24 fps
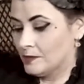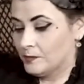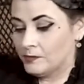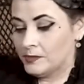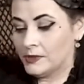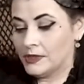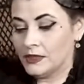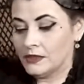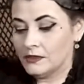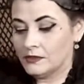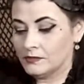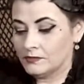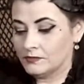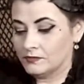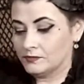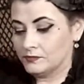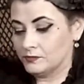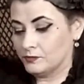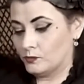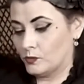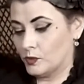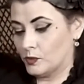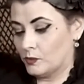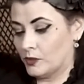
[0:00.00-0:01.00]
But
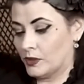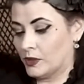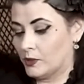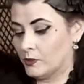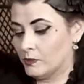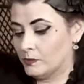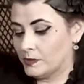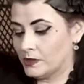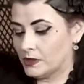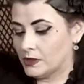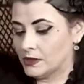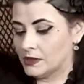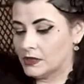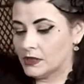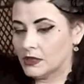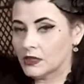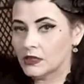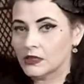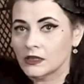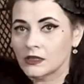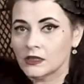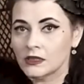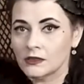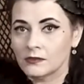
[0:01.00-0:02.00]
when we open it
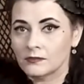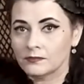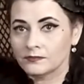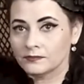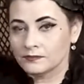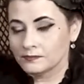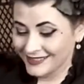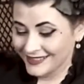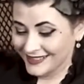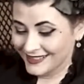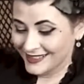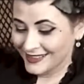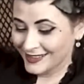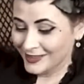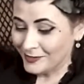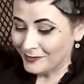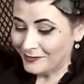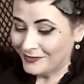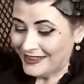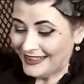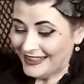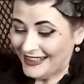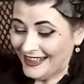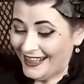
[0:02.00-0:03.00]
up, oh
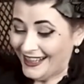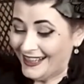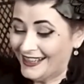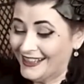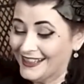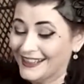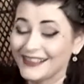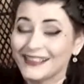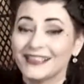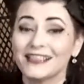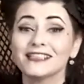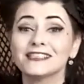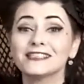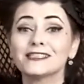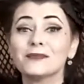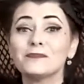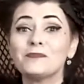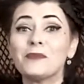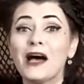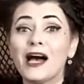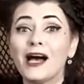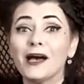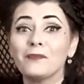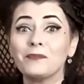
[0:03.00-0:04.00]
my god, it's a
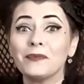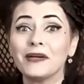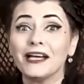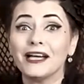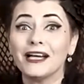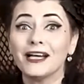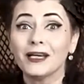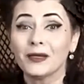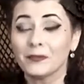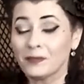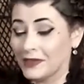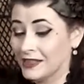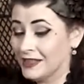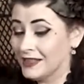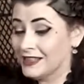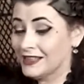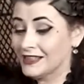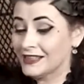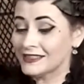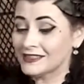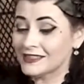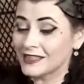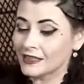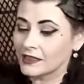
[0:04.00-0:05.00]
pop-up!
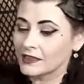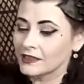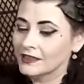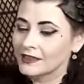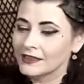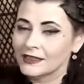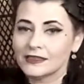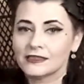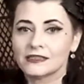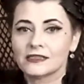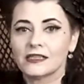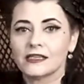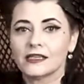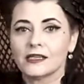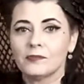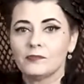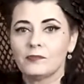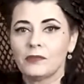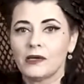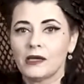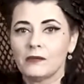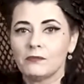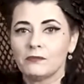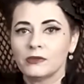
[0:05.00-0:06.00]
It's like a
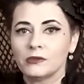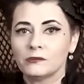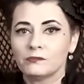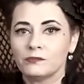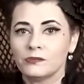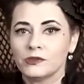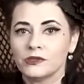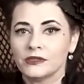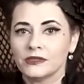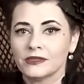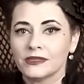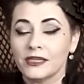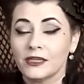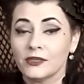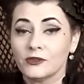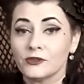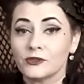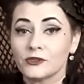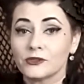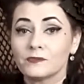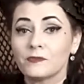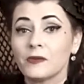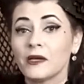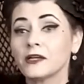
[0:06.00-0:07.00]
pop-up book. Now
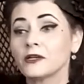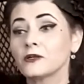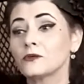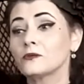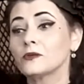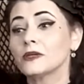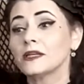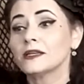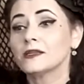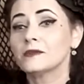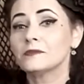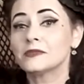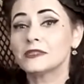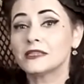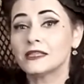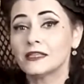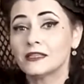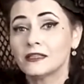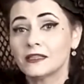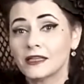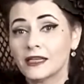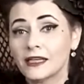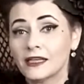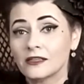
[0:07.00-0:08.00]
there's spider webs
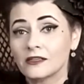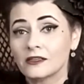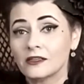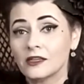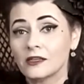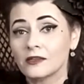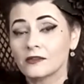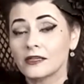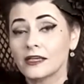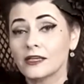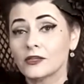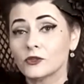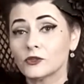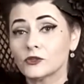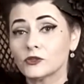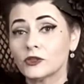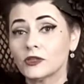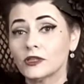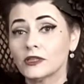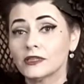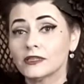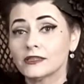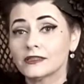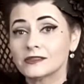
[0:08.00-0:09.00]
and the candle. Now there's
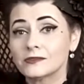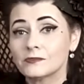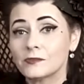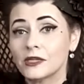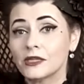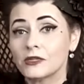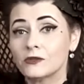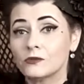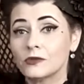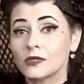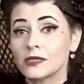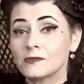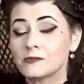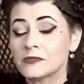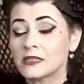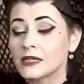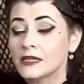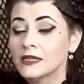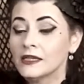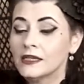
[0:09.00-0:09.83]
not spider webs.